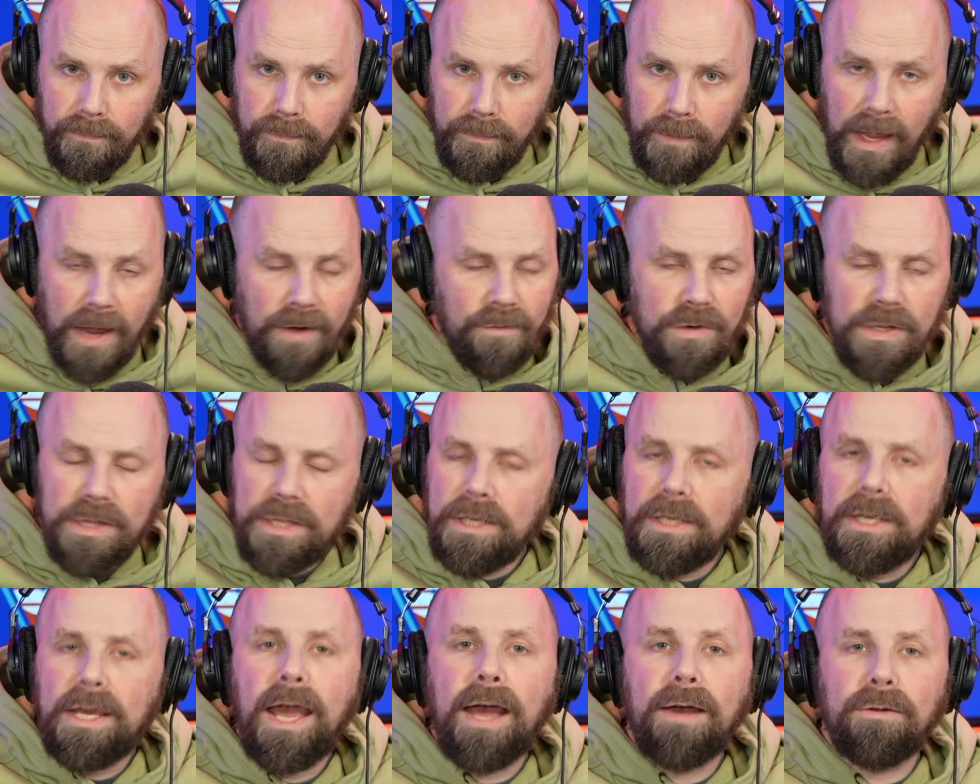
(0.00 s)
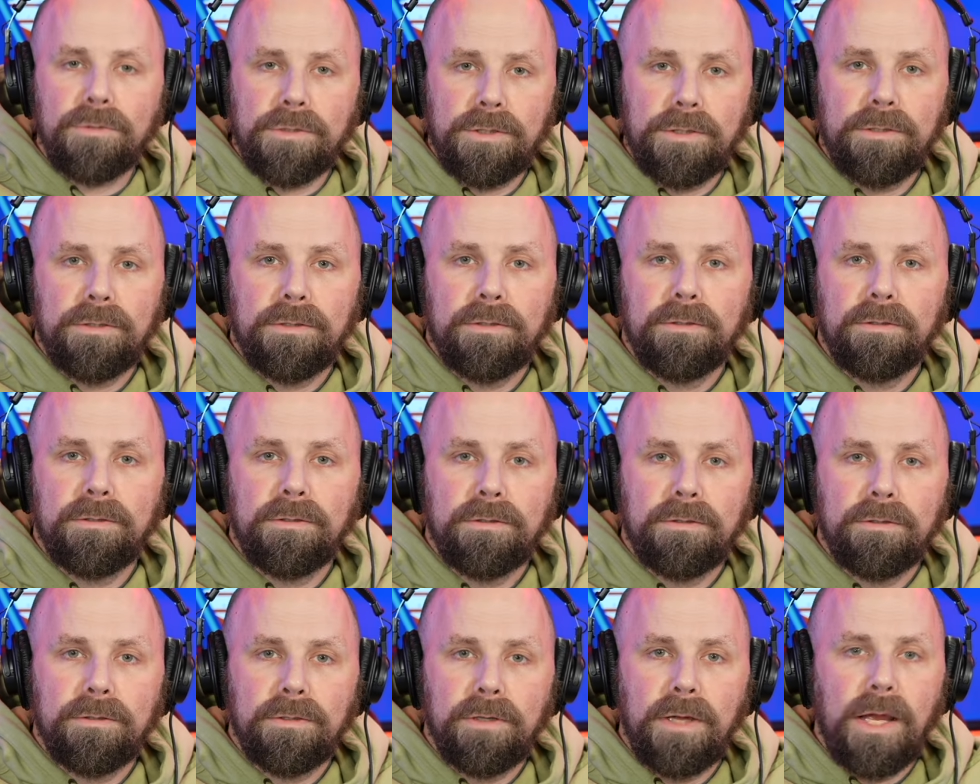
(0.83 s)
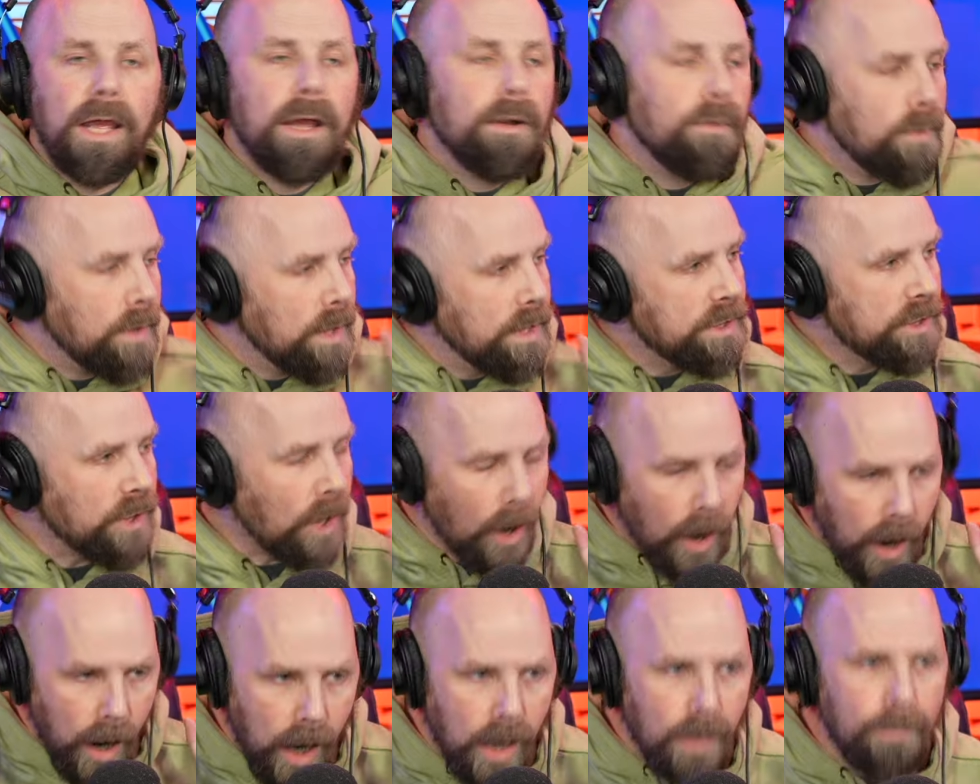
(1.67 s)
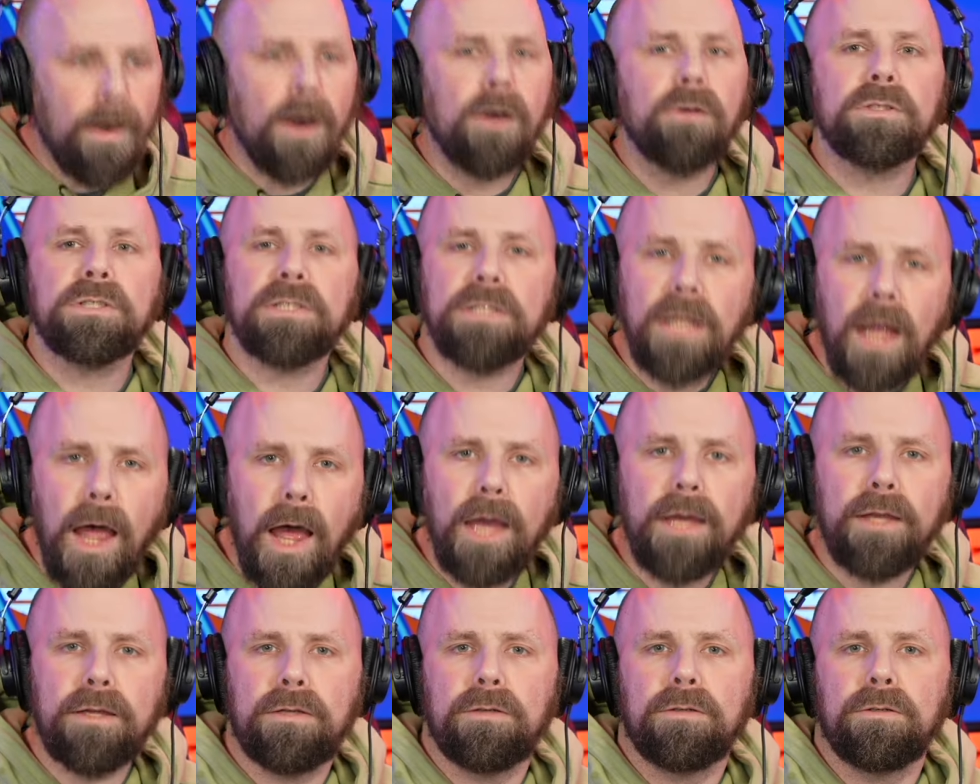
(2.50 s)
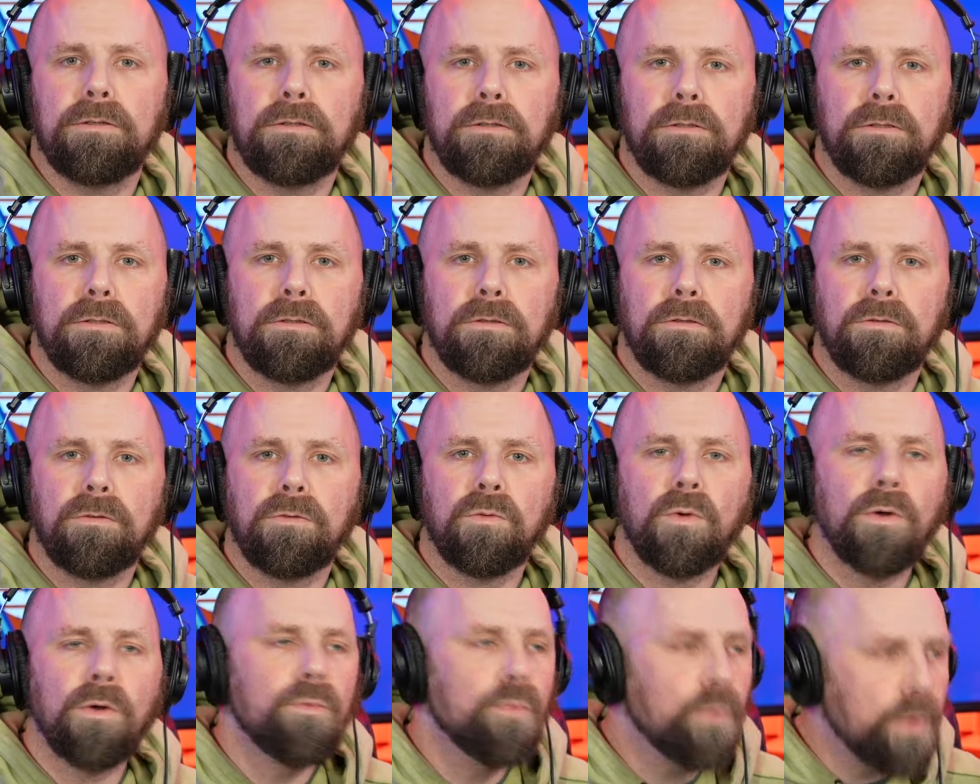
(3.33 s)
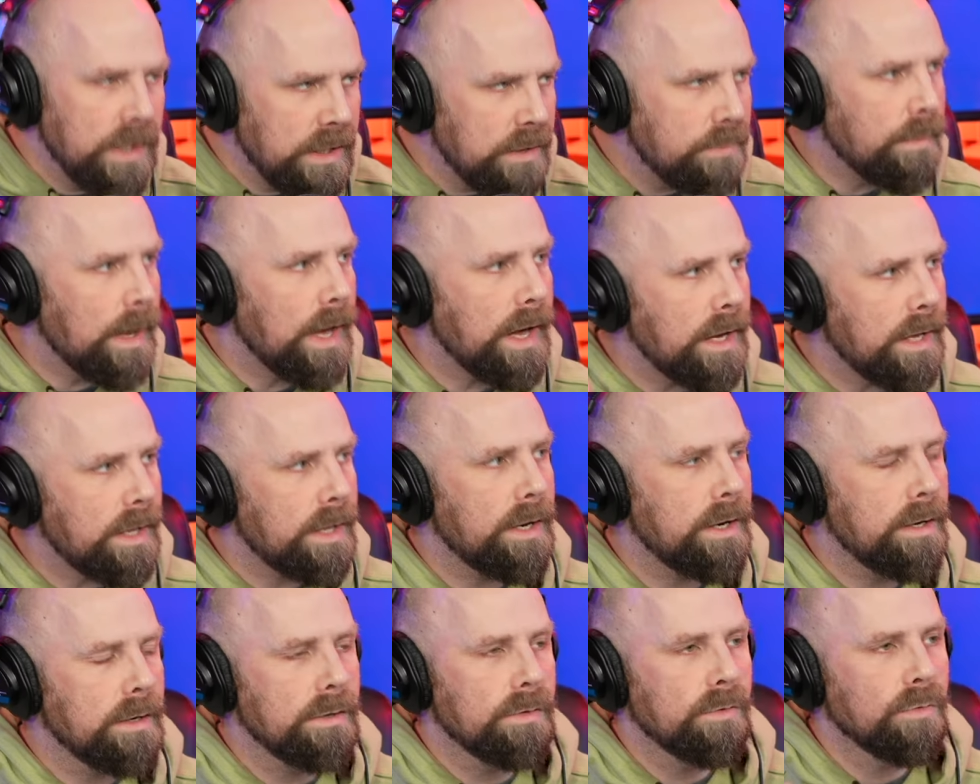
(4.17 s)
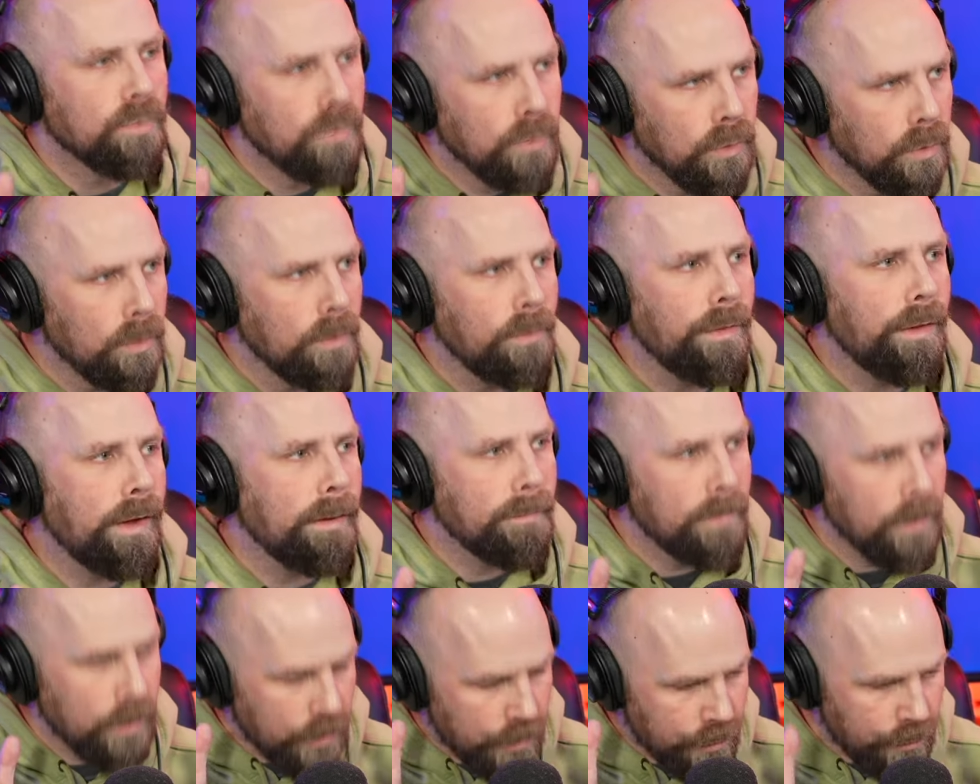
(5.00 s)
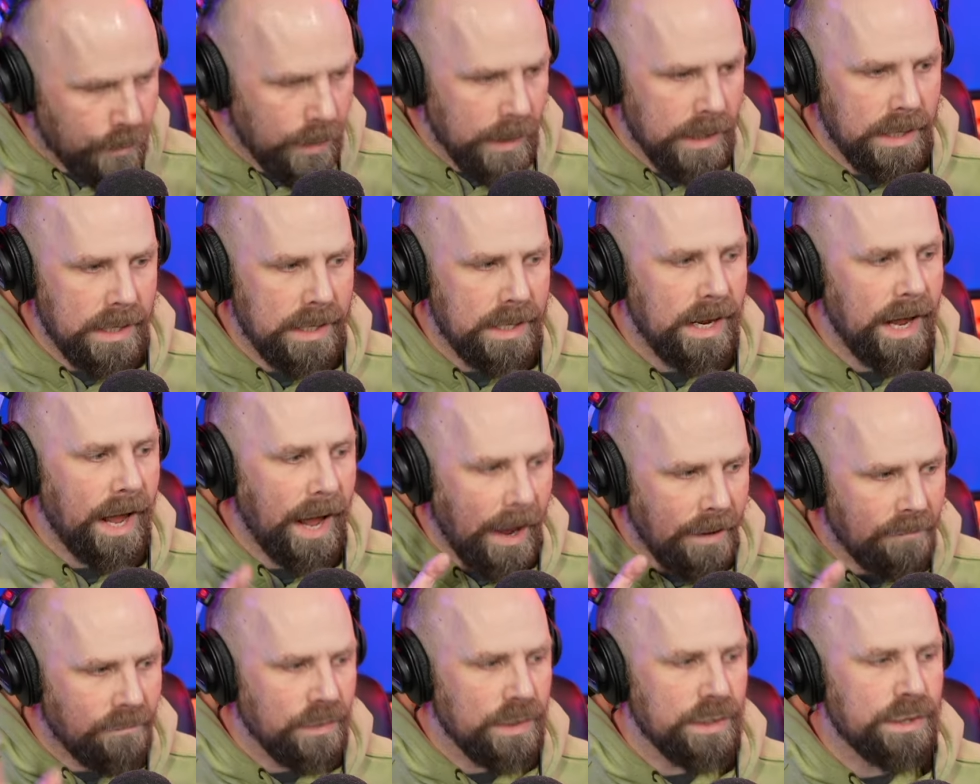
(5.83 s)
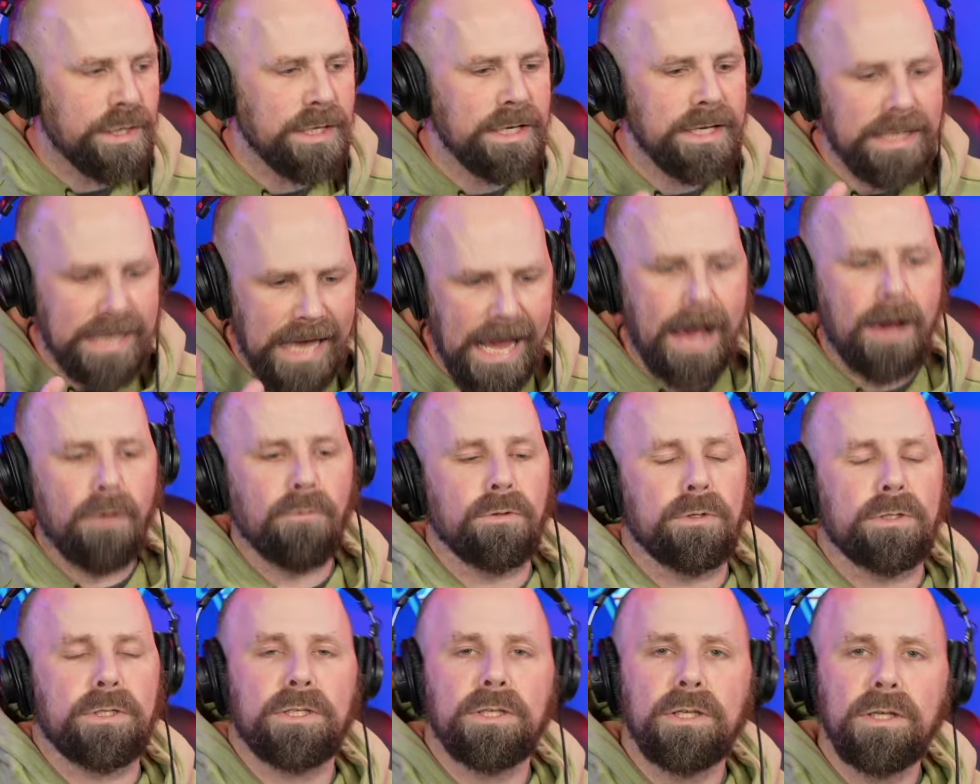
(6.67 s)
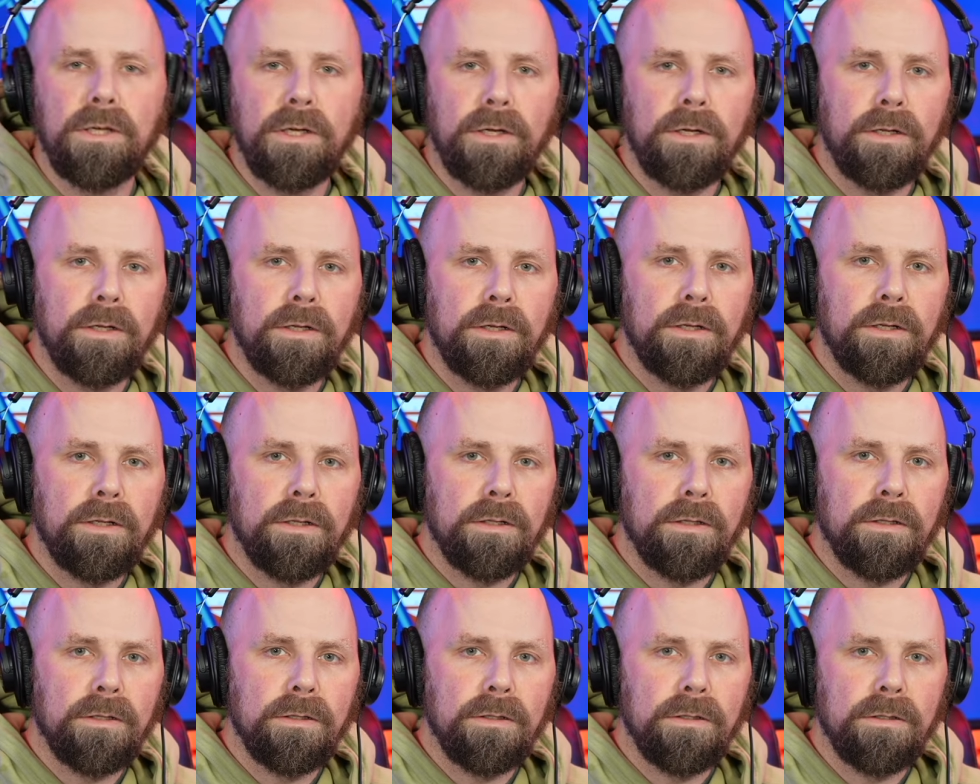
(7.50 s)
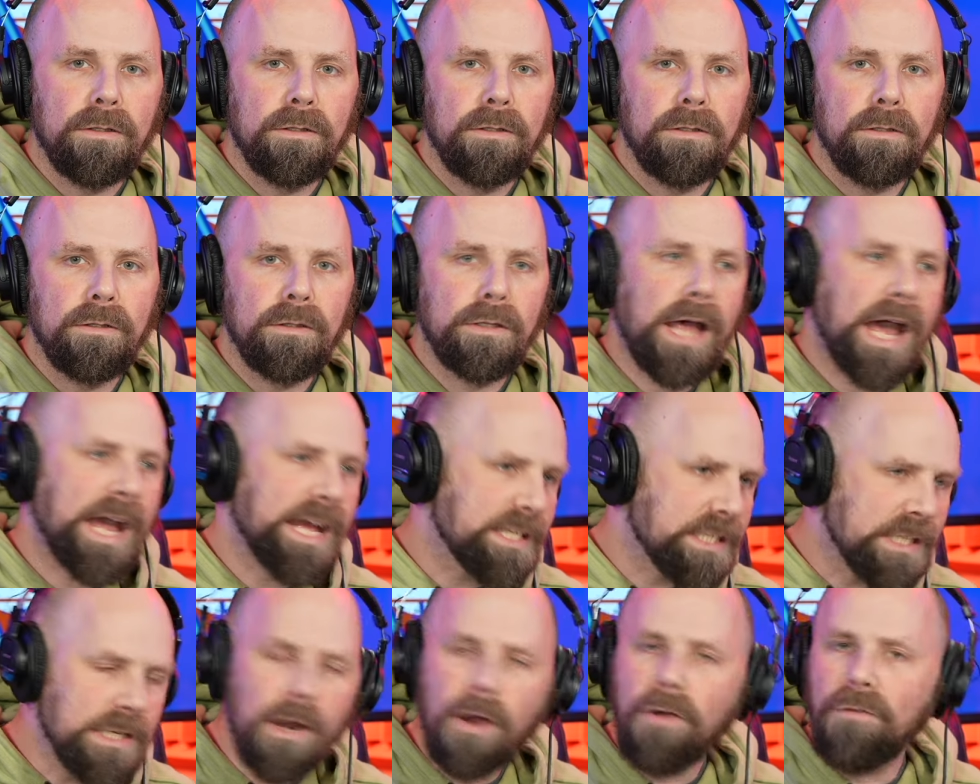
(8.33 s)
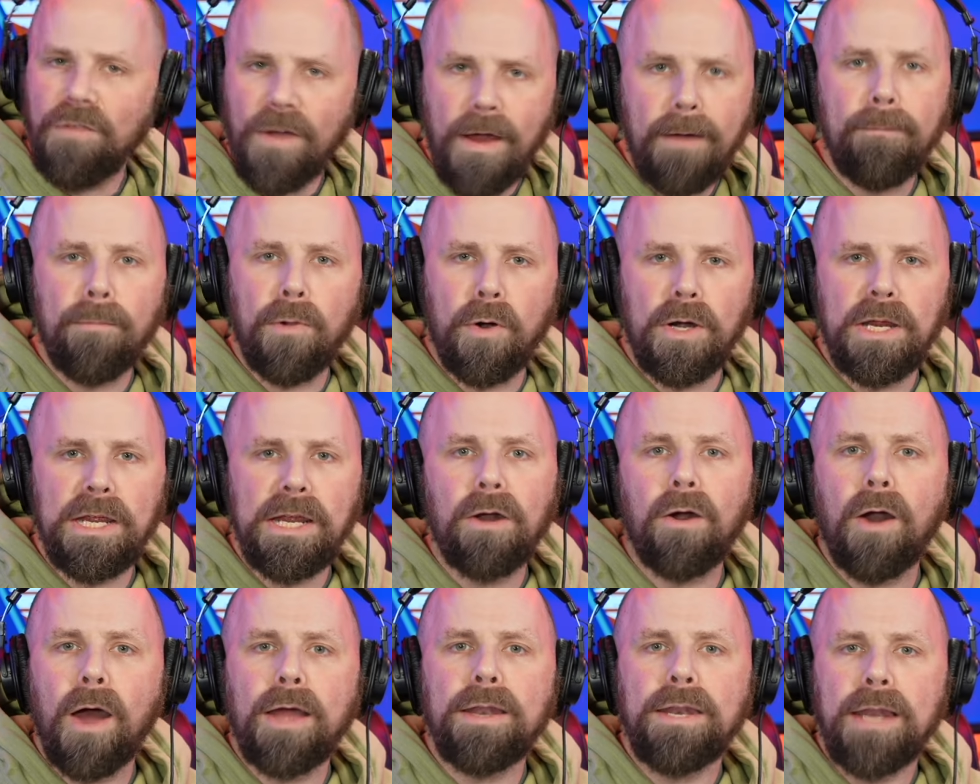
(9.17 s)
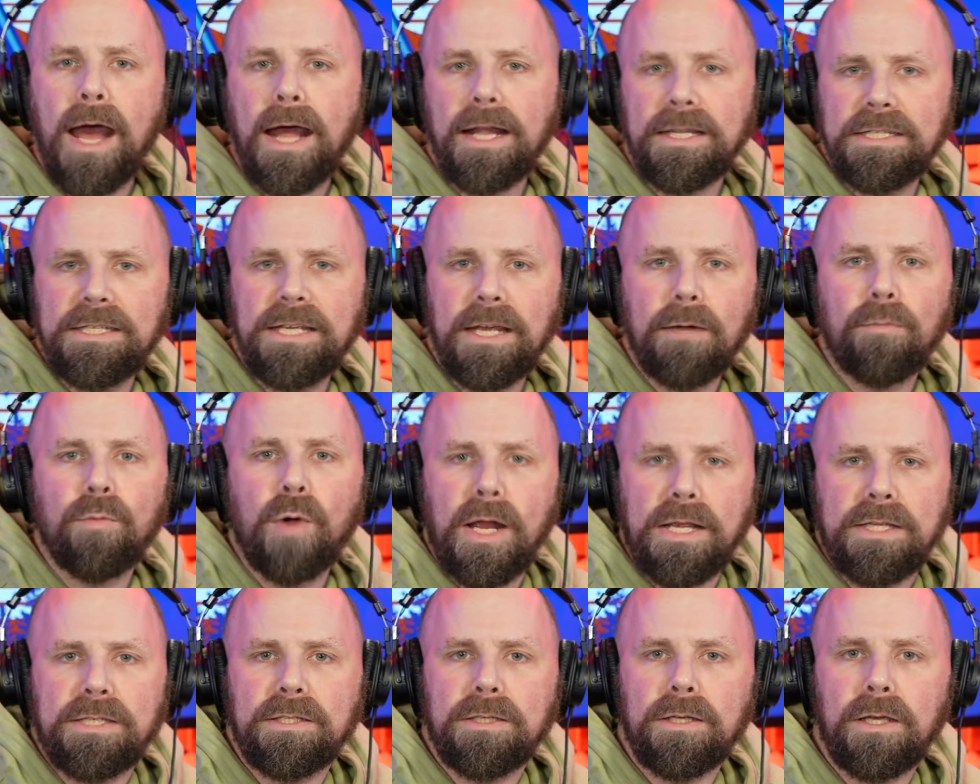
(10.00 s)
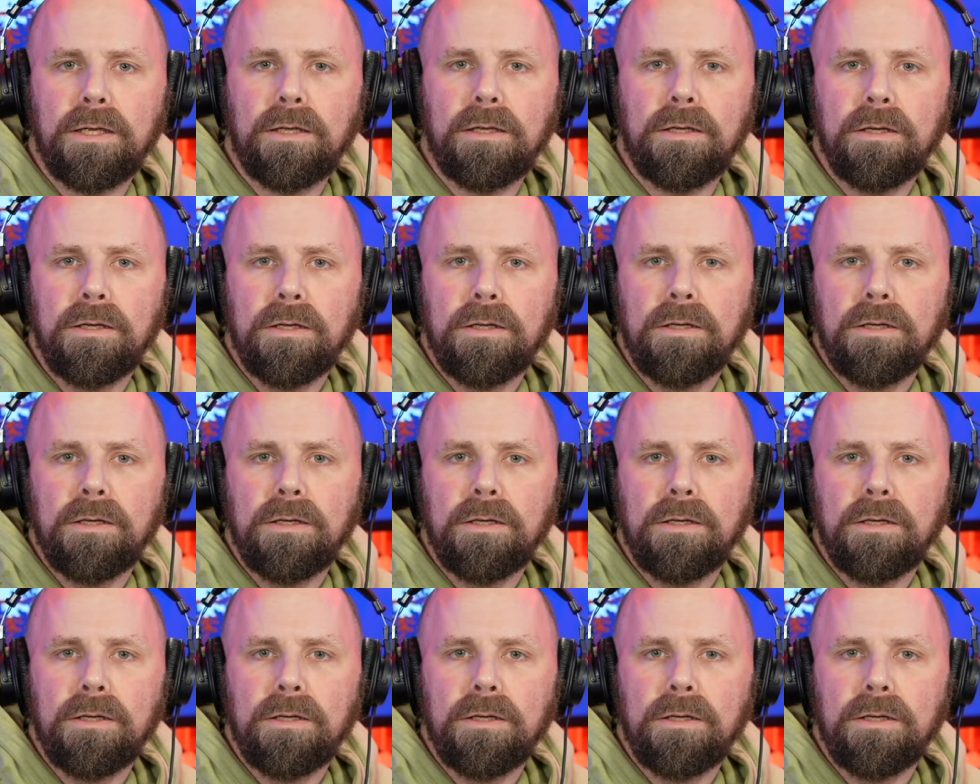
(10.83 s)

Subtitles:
everything counts. It was almost like when we made rule number 3, everything counts. last November here on Notsam Wrestling,